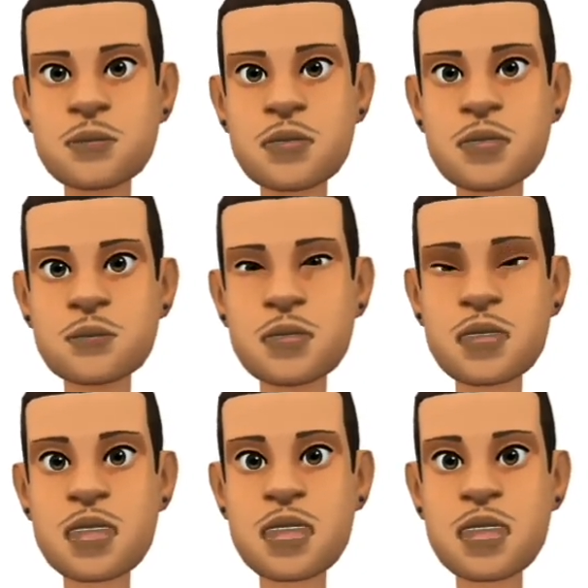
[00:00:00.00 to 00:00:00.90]

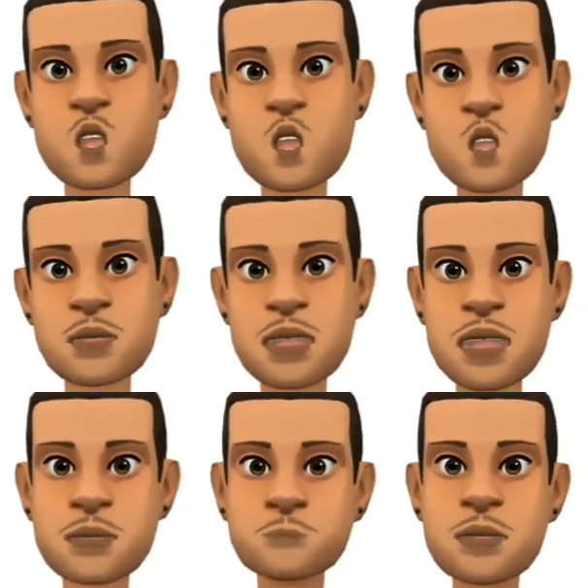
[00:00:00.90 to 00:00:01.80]
sincere, bold, and
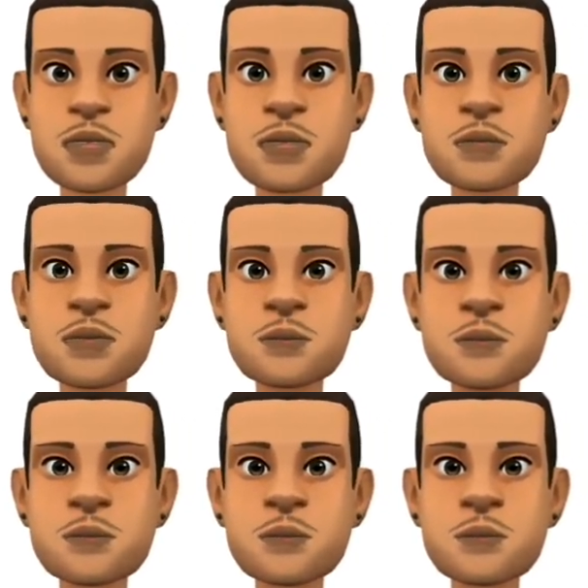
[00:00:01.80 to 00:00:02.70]
decisive leadership
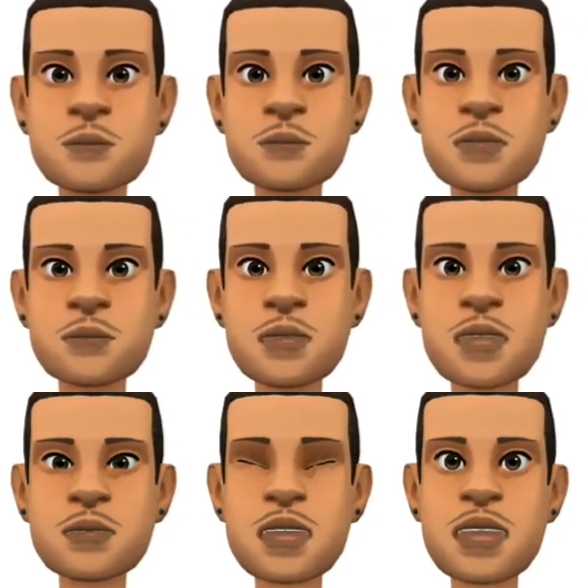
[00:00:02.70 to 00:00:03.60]
if
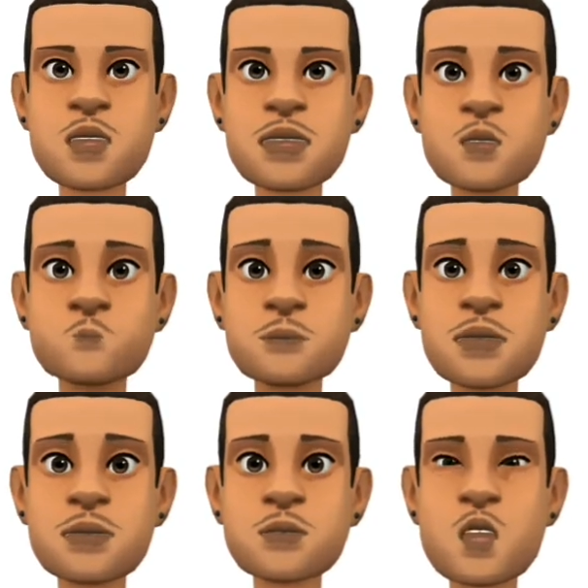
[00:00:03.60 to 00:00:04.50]
it's ever going to
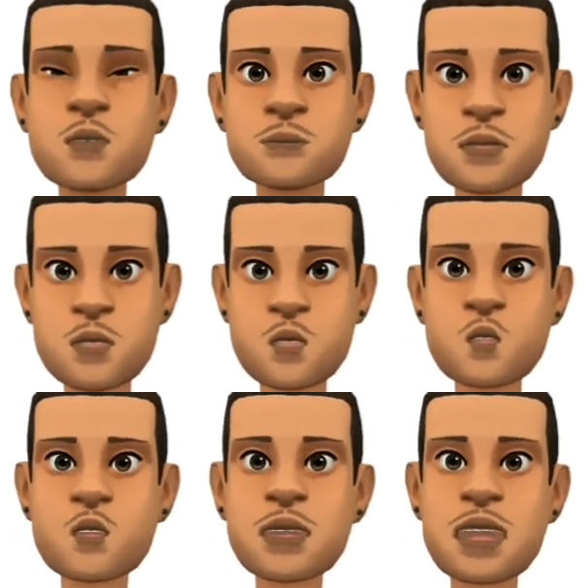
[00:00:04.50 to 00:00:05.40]
transform for
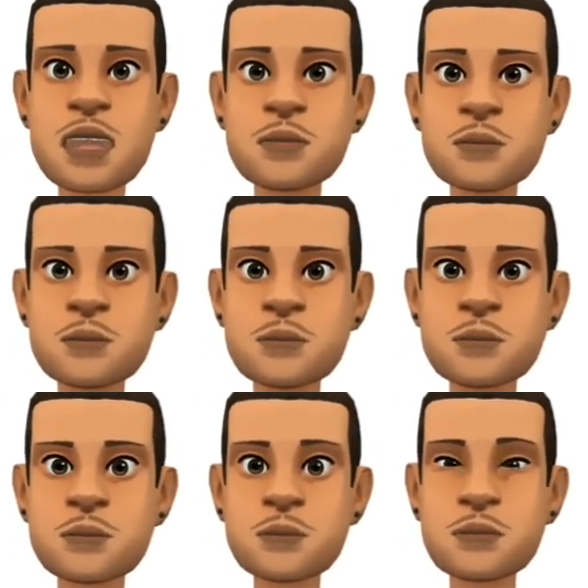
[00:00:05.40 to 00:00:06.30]
the better.
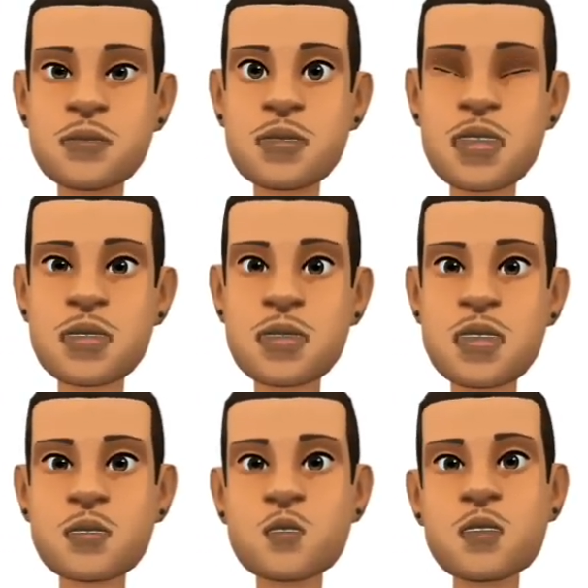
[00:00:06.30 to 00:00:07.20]
We are in
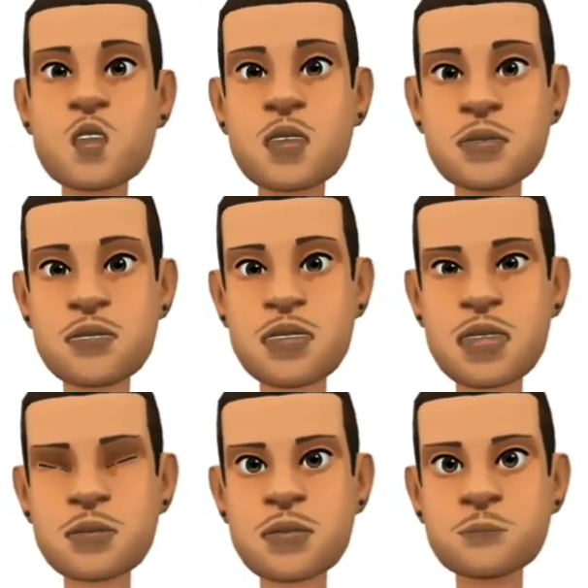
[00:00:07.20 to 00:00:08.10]
desperate need of
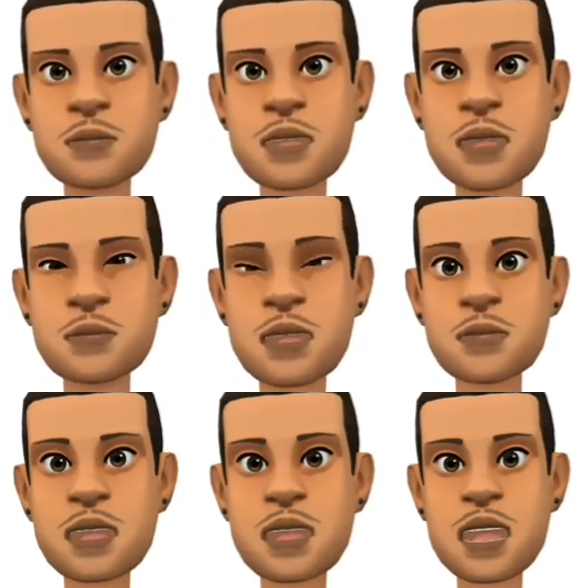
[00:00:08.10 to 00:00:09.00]
decisive leadership
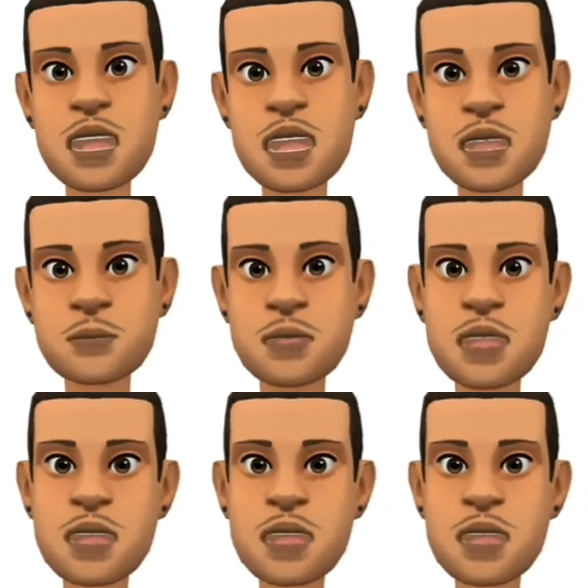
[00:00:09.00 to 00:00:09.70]
that is not afraid